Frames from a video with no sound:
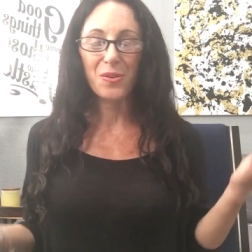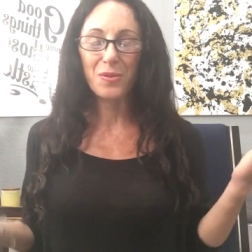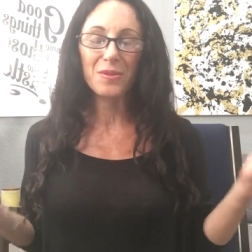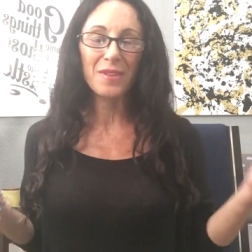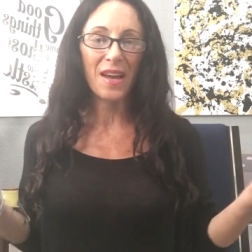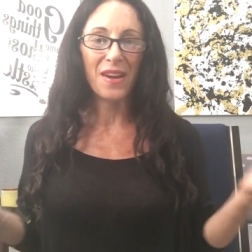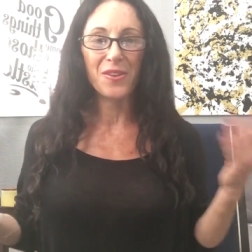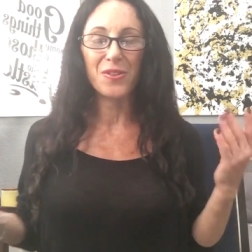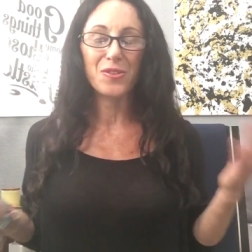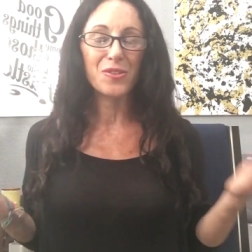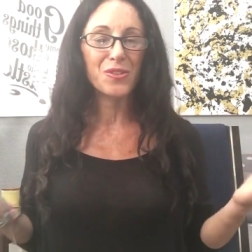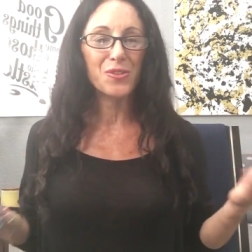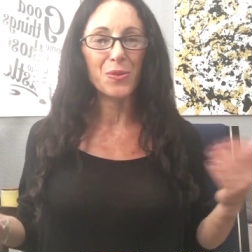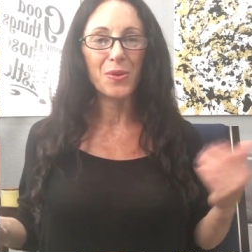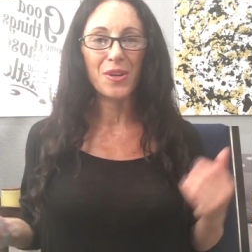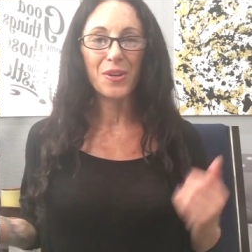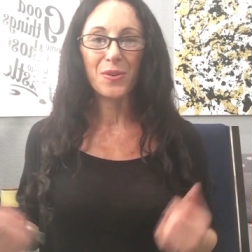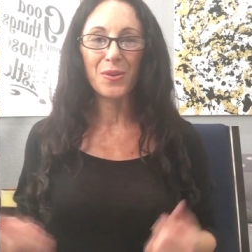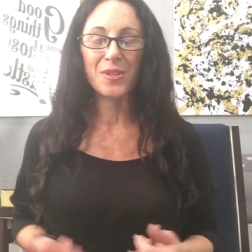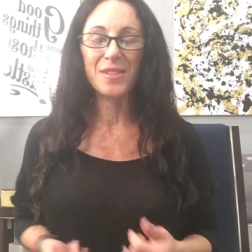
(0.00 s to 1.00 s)
letters
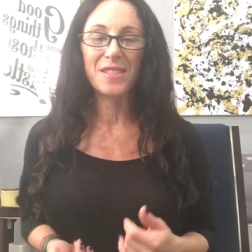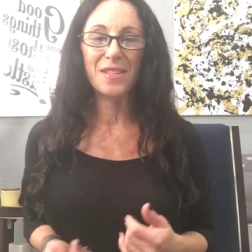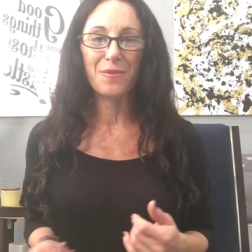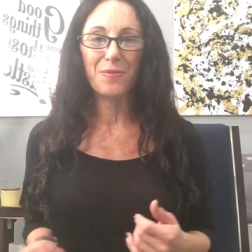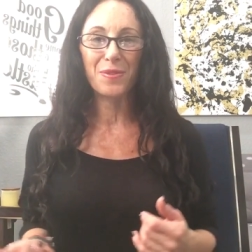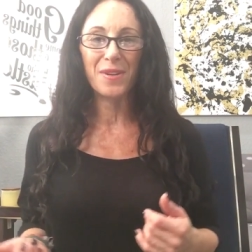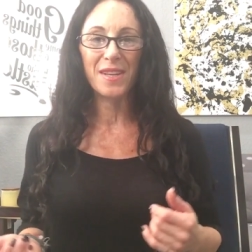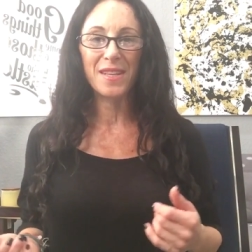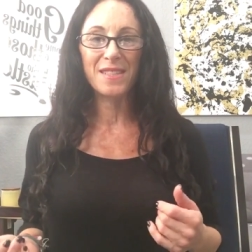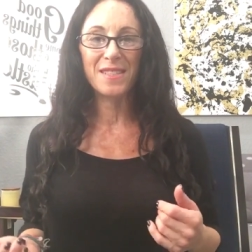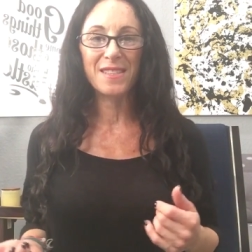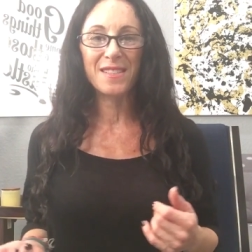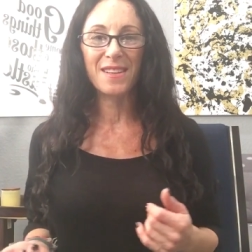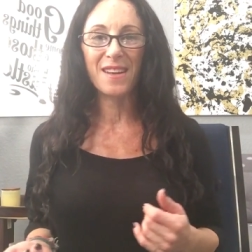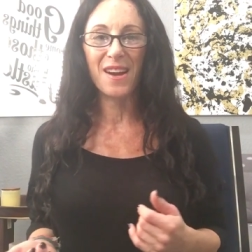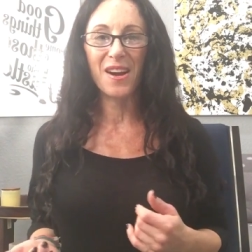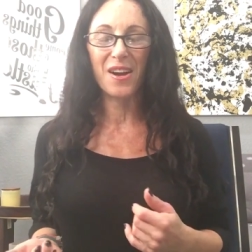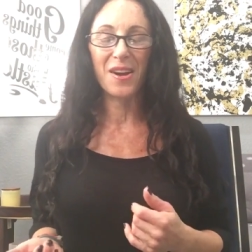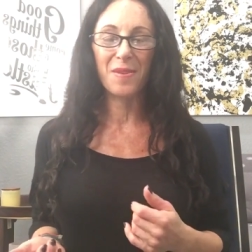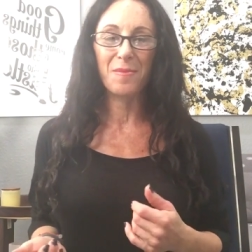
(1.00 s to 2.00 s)
or different
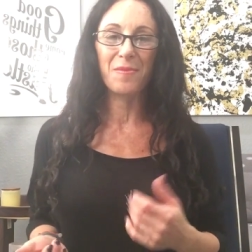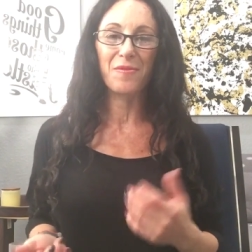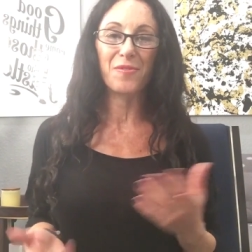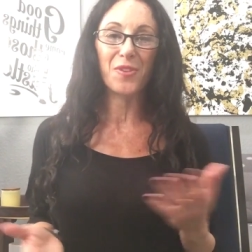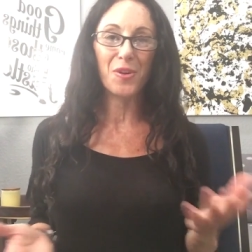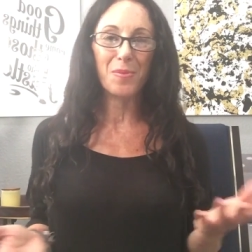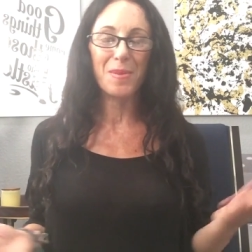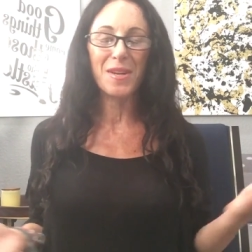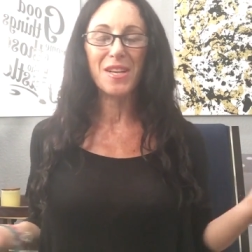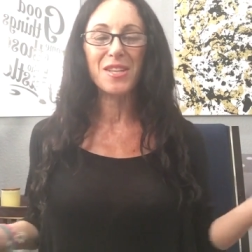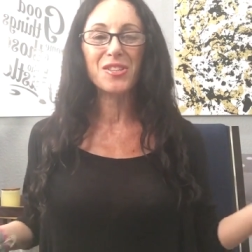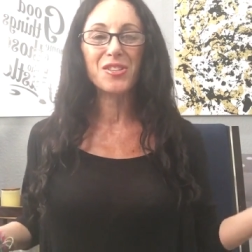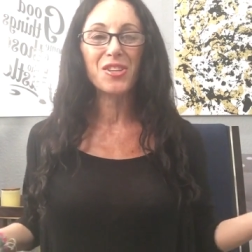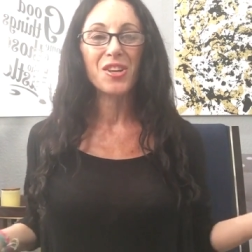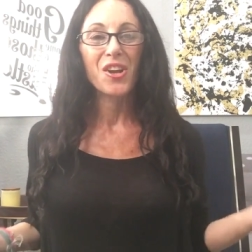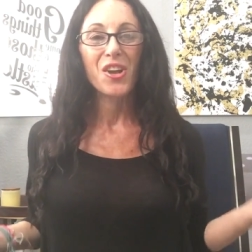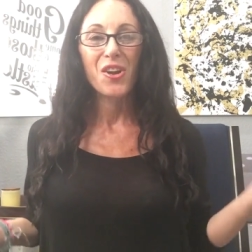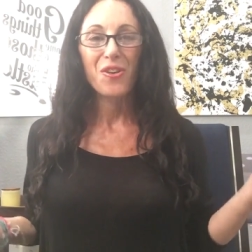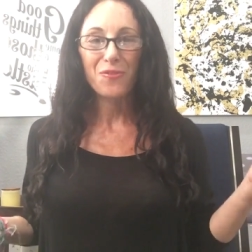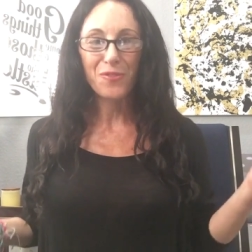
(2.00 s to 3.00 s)
verbiage
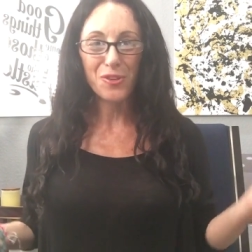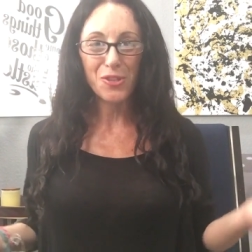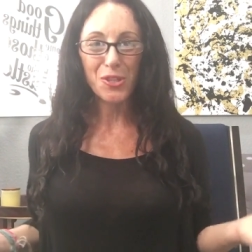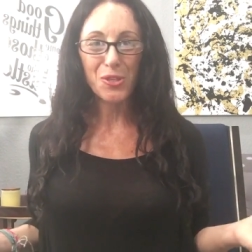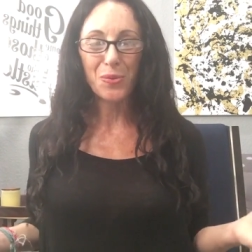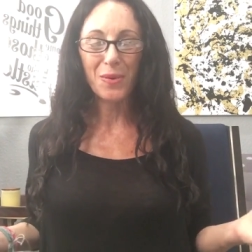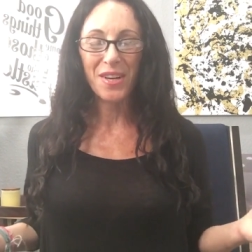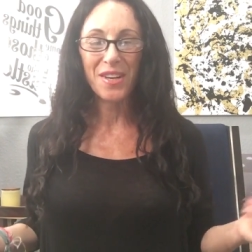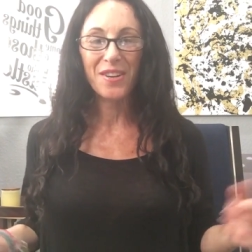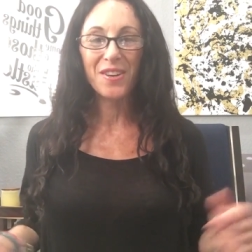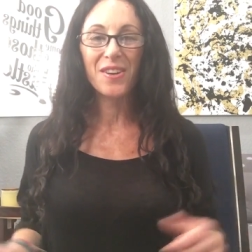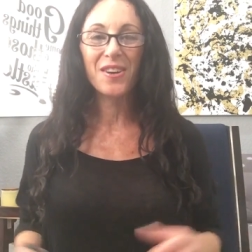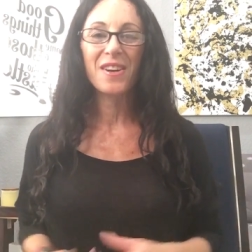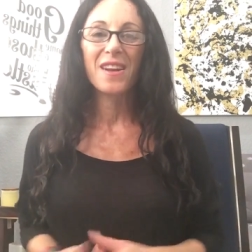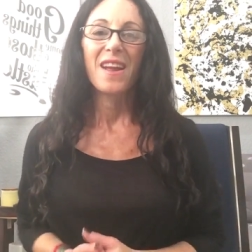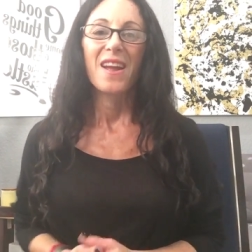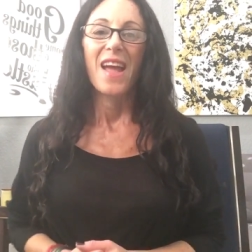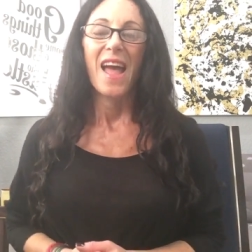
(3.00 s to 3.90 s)
for Twitter.